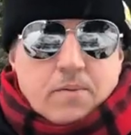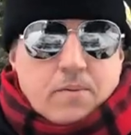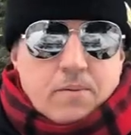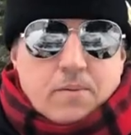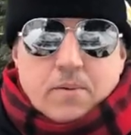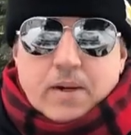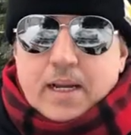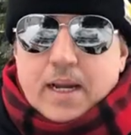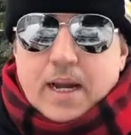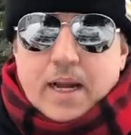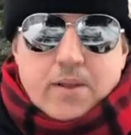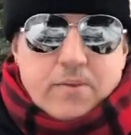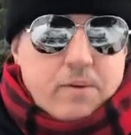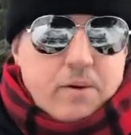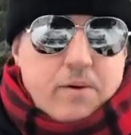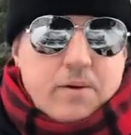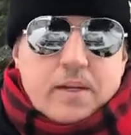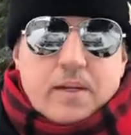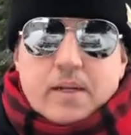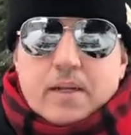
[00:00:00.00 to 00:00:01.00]
we got
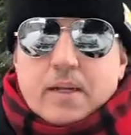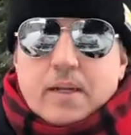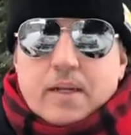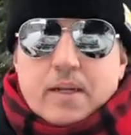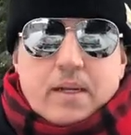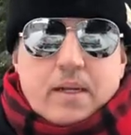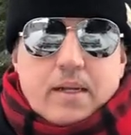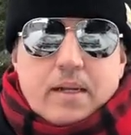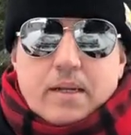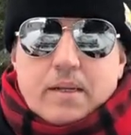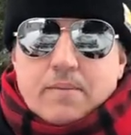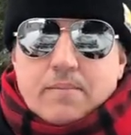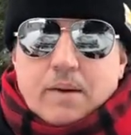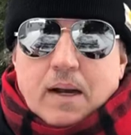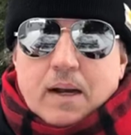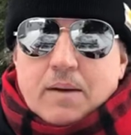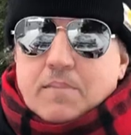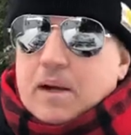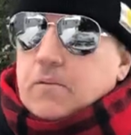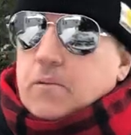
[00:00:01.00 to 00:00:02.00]
through it.
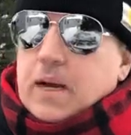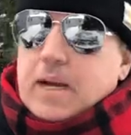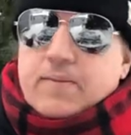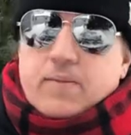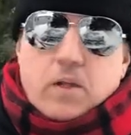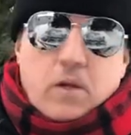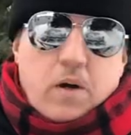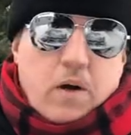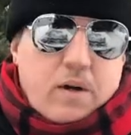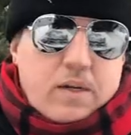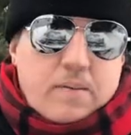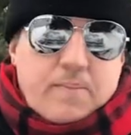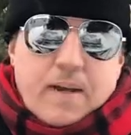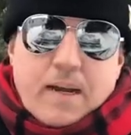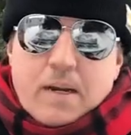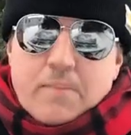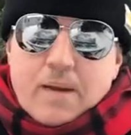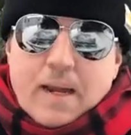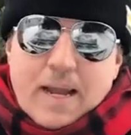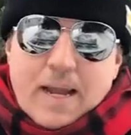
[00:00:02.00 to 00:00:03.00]
My wife talks about
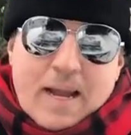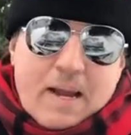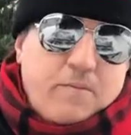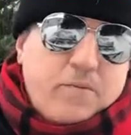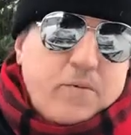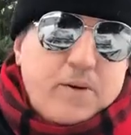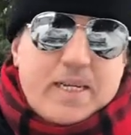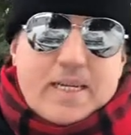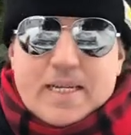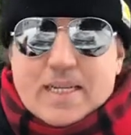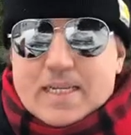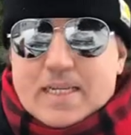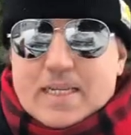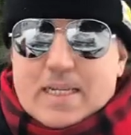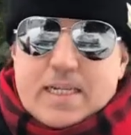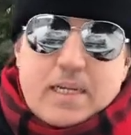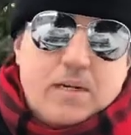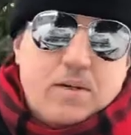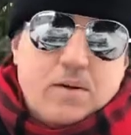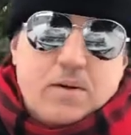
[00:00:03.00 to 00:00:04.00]
him every
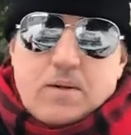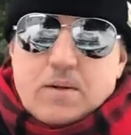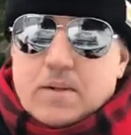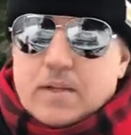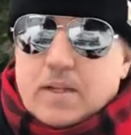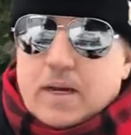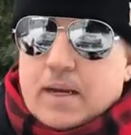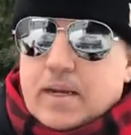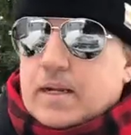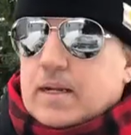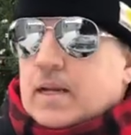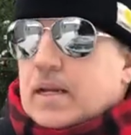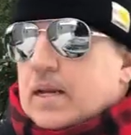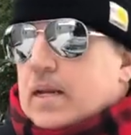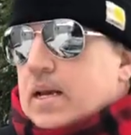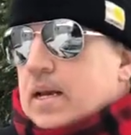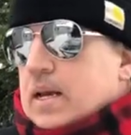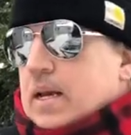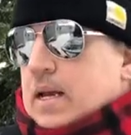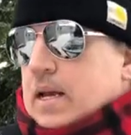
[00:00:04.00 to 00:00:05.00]
single night.
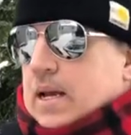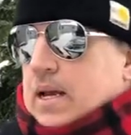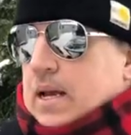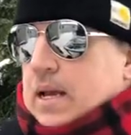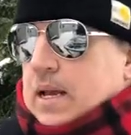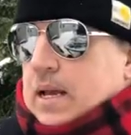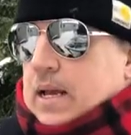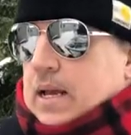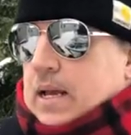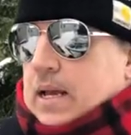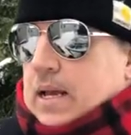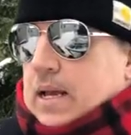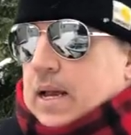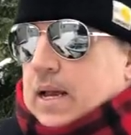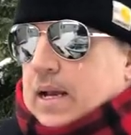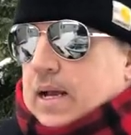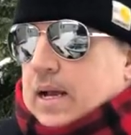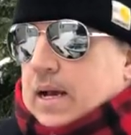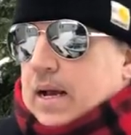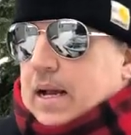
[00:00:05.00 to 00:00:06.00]

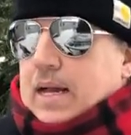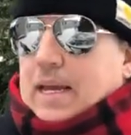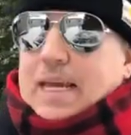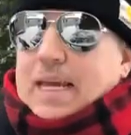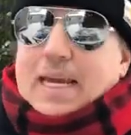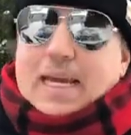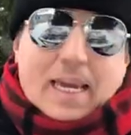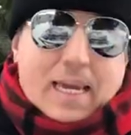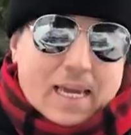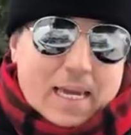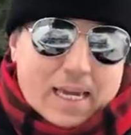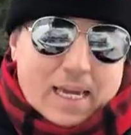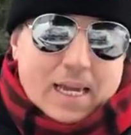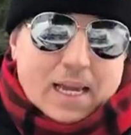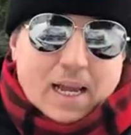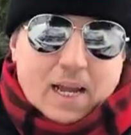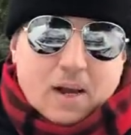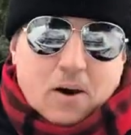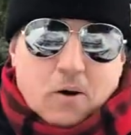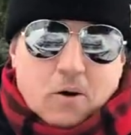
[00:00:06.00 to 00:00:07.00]
And he
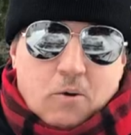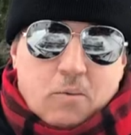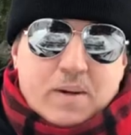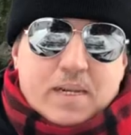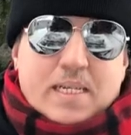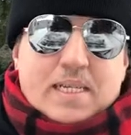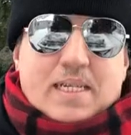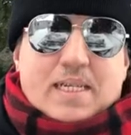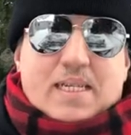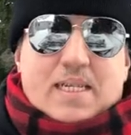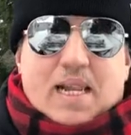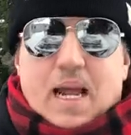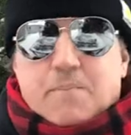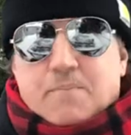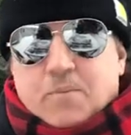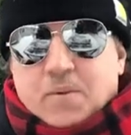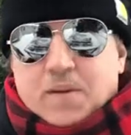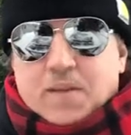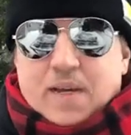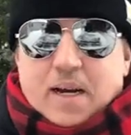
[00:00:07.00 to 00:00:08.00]
always slept
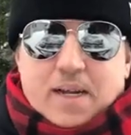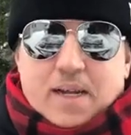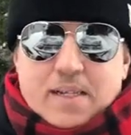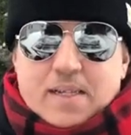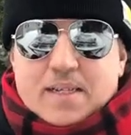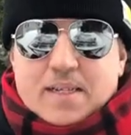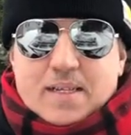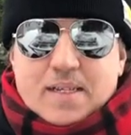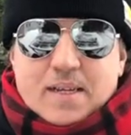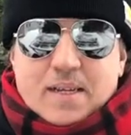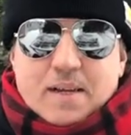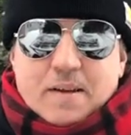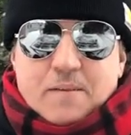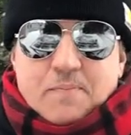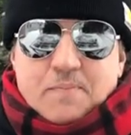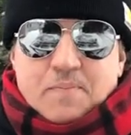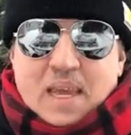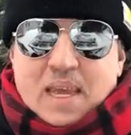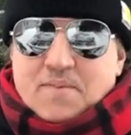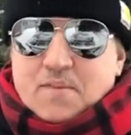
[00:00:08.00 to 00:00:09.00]
with us.
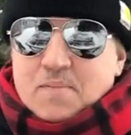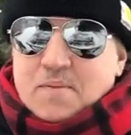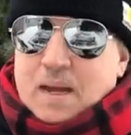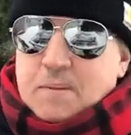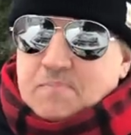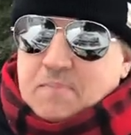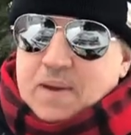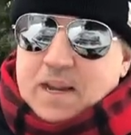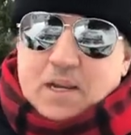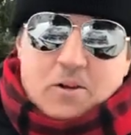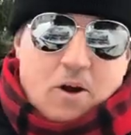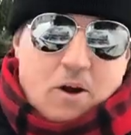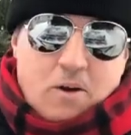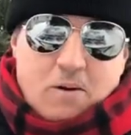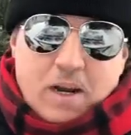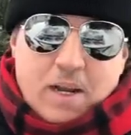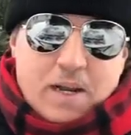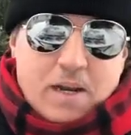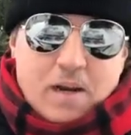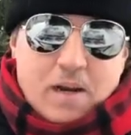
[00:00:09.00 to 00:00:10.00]
Even my big dog,
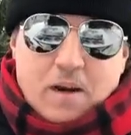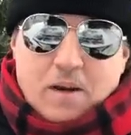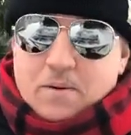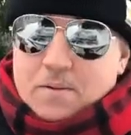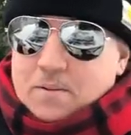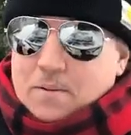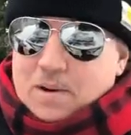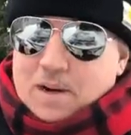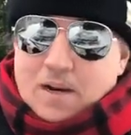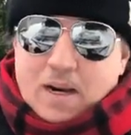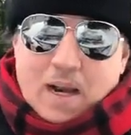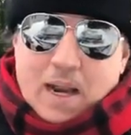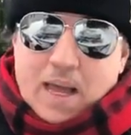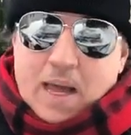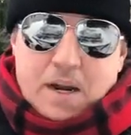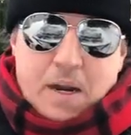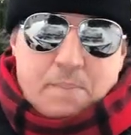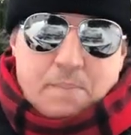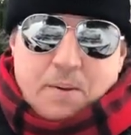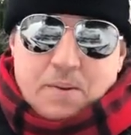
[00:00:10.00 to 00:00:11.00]
Leo, wasn't
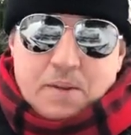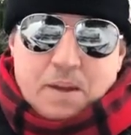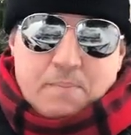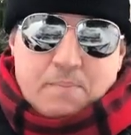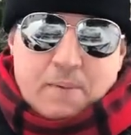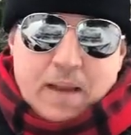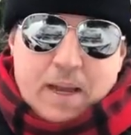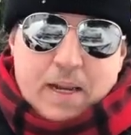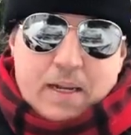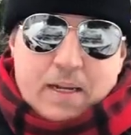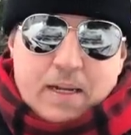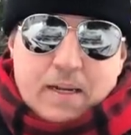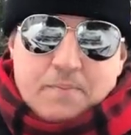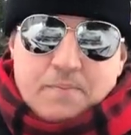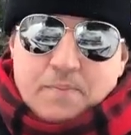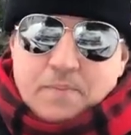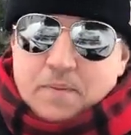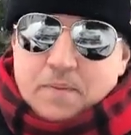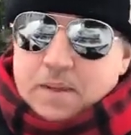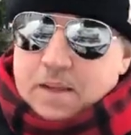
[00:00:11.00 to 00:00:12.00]
allowed up on the bed,
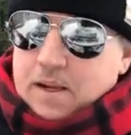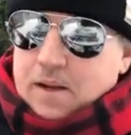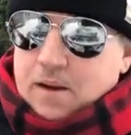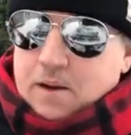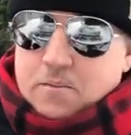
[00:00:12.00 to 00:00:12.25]
you know,